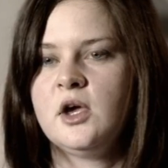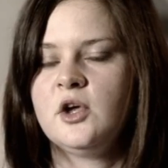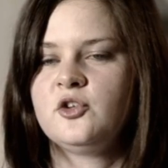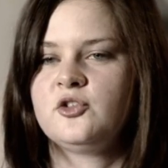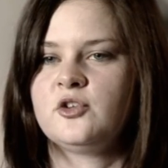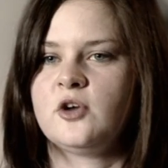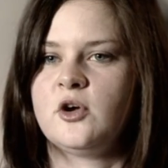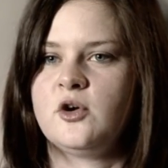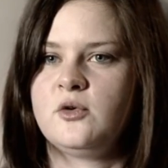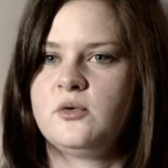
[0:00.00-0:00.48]

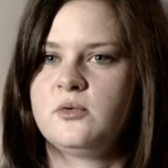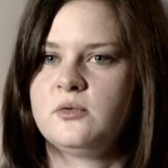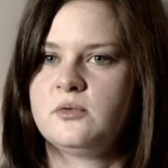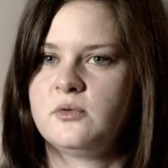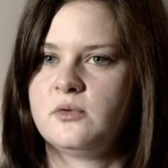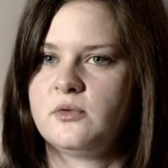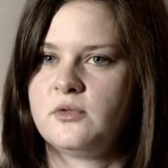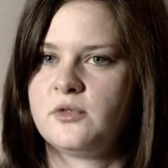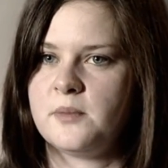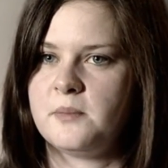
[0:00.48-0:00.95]
So
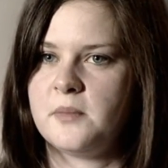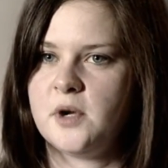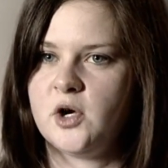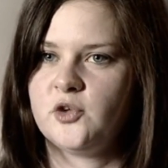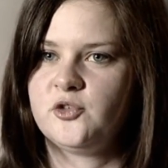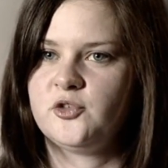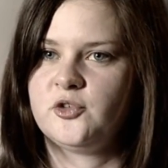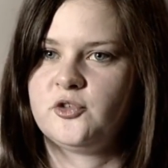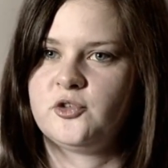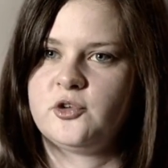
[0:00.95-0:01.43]
the
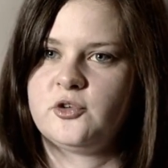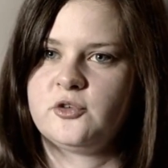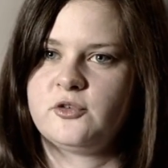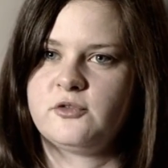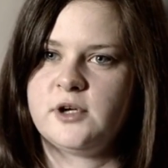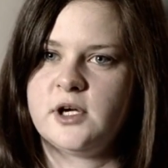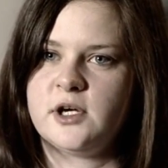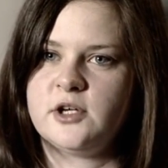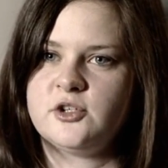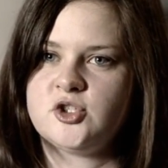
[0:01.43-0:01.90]
master's
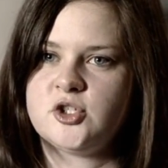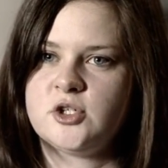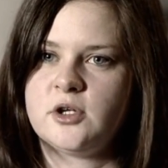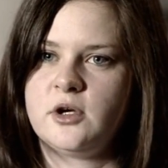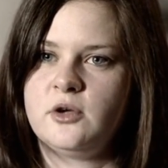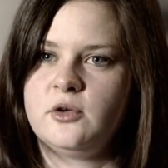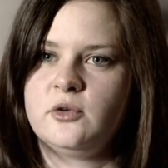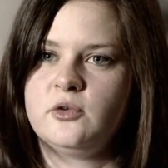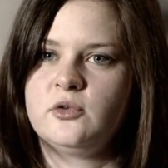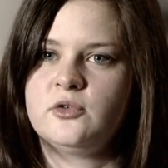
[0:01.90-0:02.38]
degree I
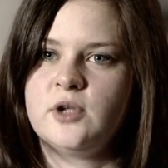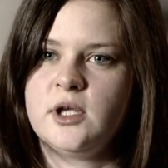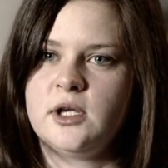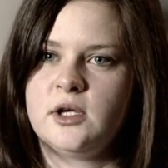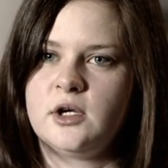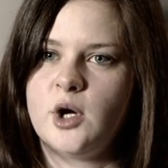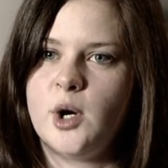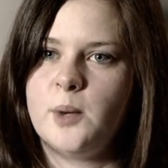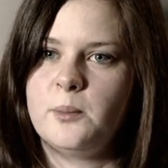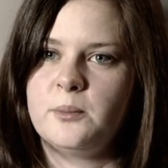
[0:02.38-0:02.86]
chose
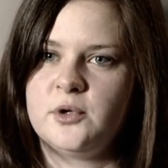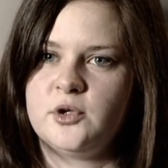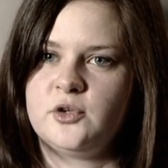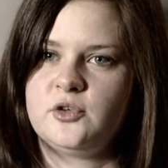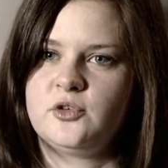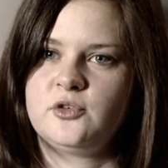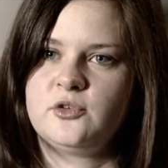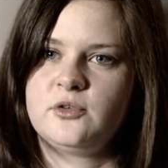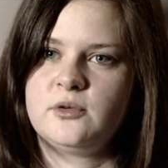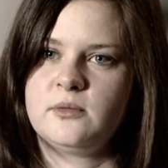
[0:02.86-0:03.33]

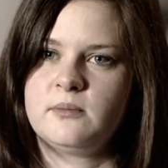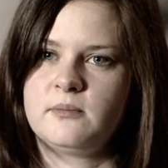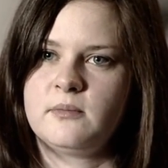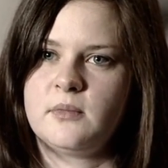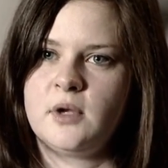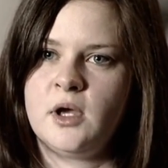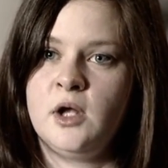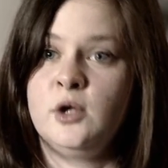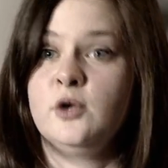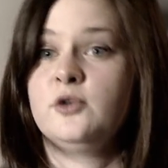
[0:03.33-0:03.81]
encompassed
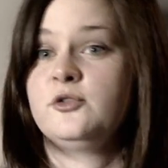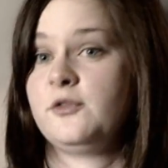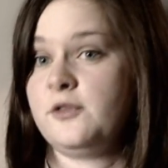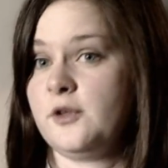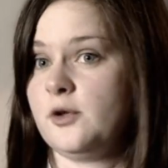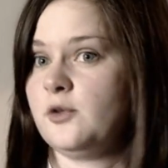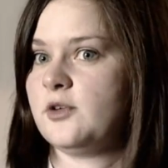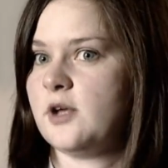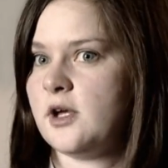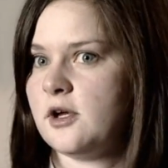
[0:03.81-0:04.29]
a lot of
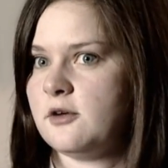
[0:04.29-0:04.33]
those